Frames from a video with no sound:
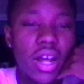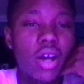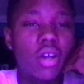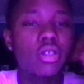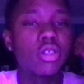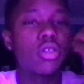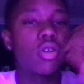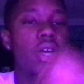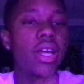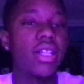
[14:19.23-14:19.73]

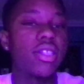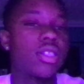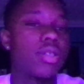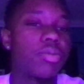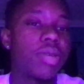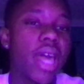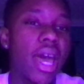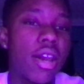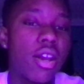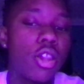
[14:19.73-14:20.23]
also ate some
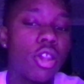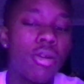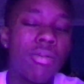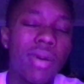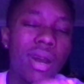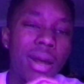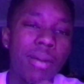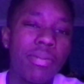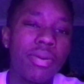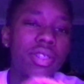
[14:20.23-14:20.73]
cantaloupe
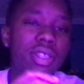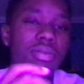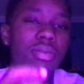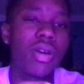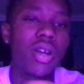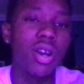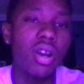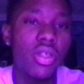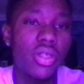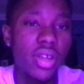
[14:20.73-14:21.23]
and I put some
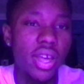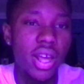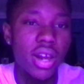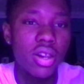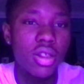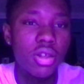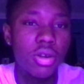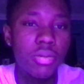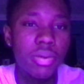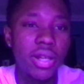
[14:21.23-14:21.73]
honey on the
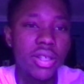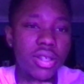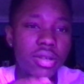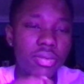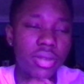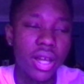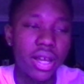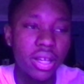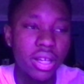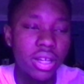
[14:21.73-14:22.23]
cantaloupe and some
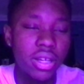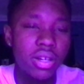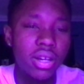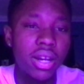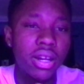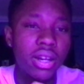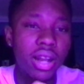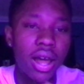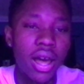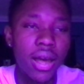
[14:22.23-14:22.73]
tahine
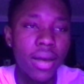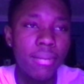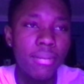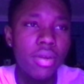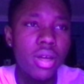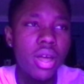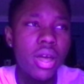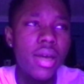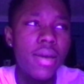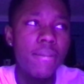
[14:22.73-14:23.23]
and lime
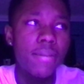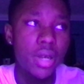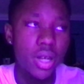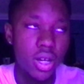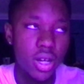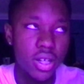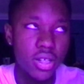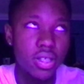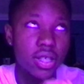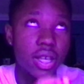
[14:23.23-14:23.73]

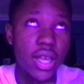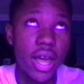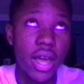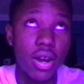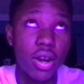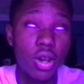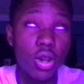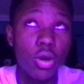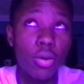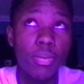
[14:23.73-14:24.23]
because the
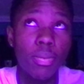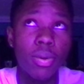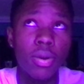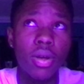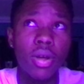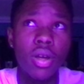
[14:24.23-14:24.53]
cantaloupe,